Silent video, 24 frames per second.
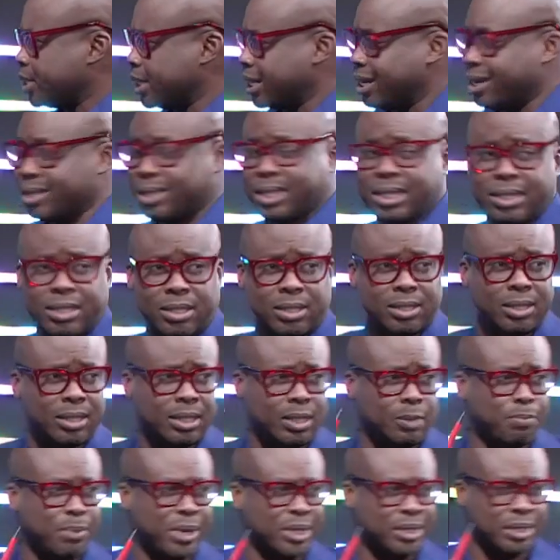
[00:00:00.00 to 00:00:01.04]
Now this
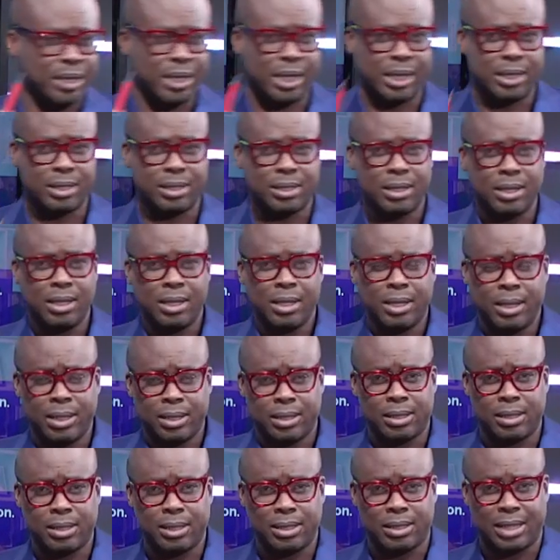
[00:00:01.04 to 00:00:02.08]
president, this
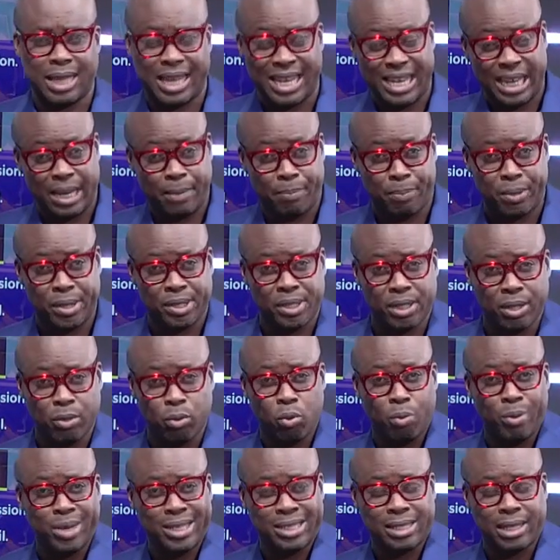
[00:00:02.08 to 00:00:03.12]
Ghanaian president who
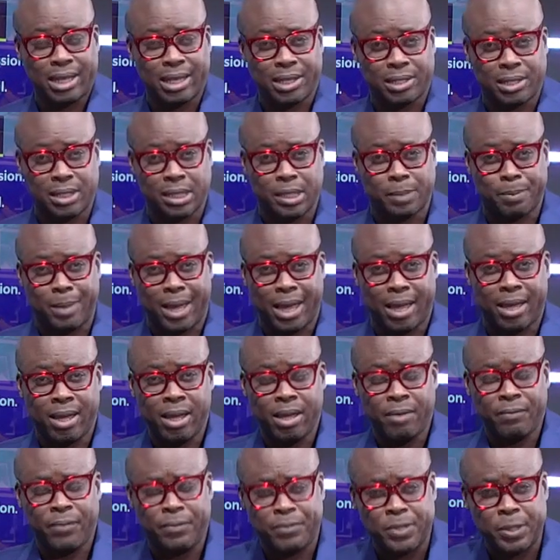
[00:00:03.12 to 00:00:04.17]
wins elections by
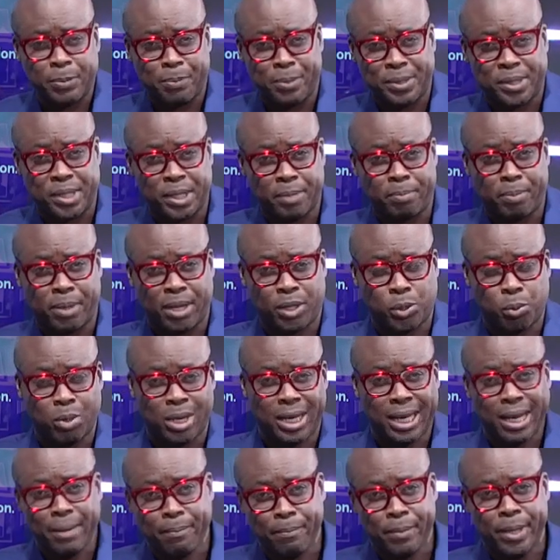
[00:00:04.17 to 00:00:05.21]
50% plus 1,
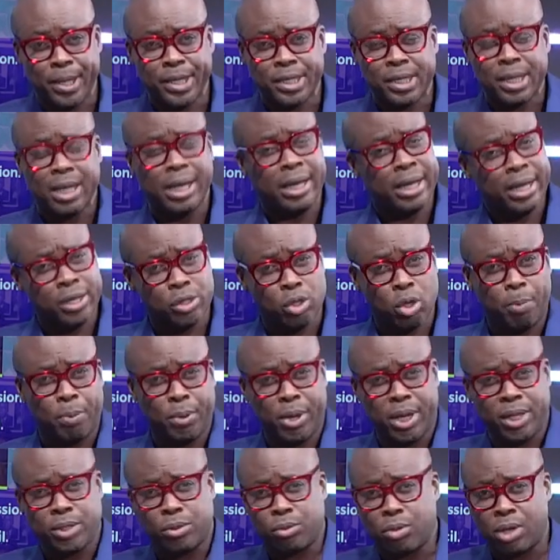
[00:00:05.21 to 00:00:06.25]
that means his
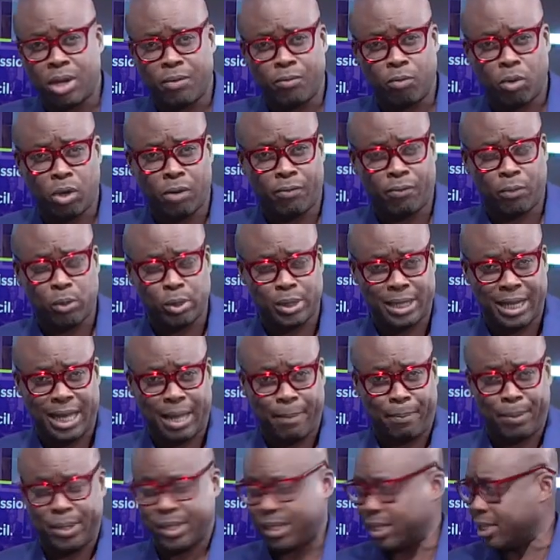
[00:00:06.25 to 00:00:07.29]
opponents could have won
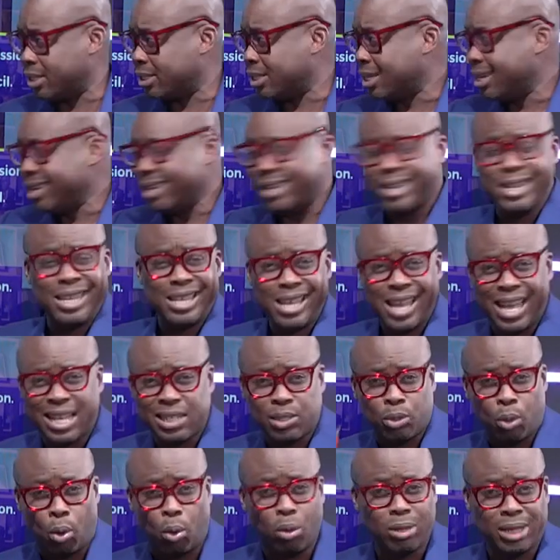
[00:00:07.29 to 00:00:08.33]
49%. He has
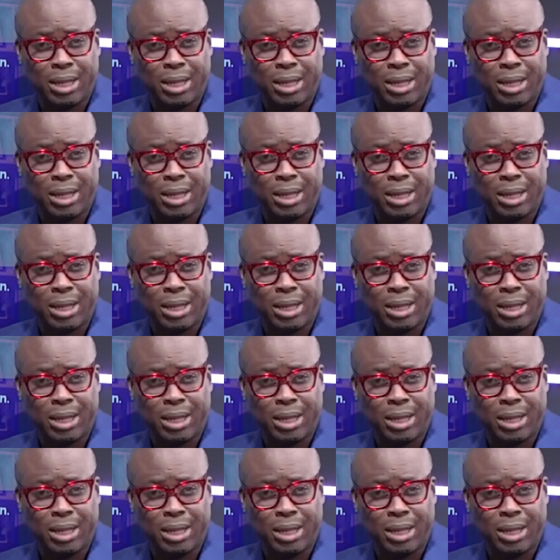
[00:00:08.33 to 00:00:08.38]
all the